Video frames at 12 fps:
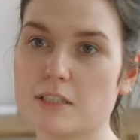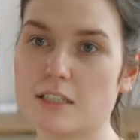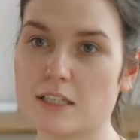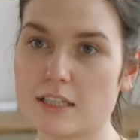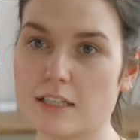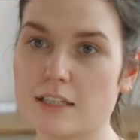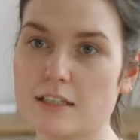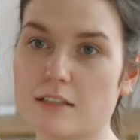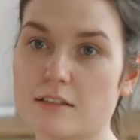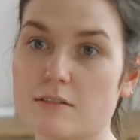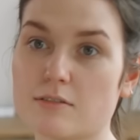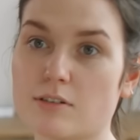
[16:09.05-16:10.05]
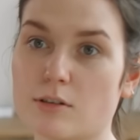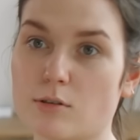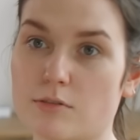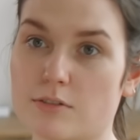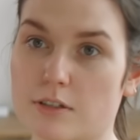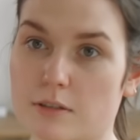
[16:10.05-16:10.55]
to ensure they are adding
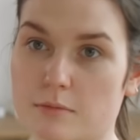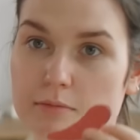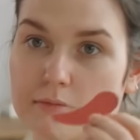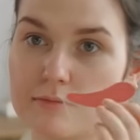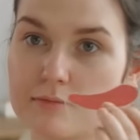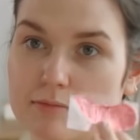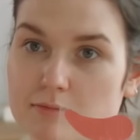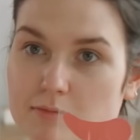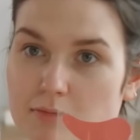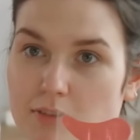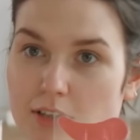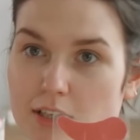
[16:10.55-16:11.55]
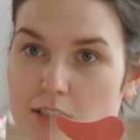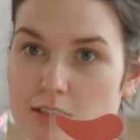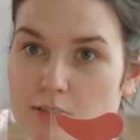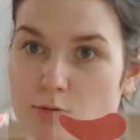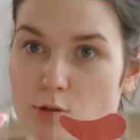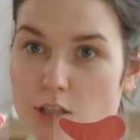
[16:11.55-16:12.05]
value to your speech
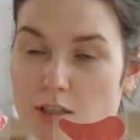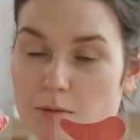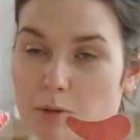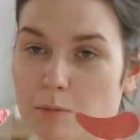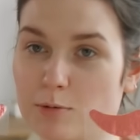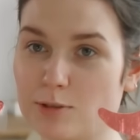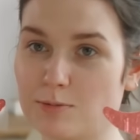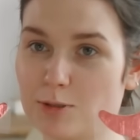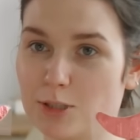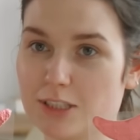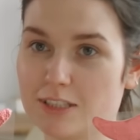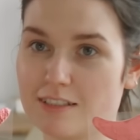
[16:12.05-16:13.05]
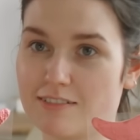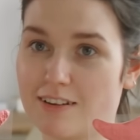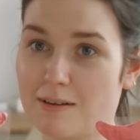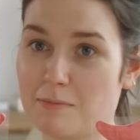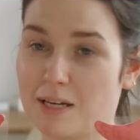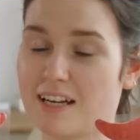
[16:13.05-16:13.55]
and not distracting from the
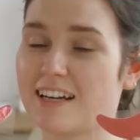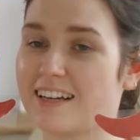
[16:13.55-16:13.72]
content.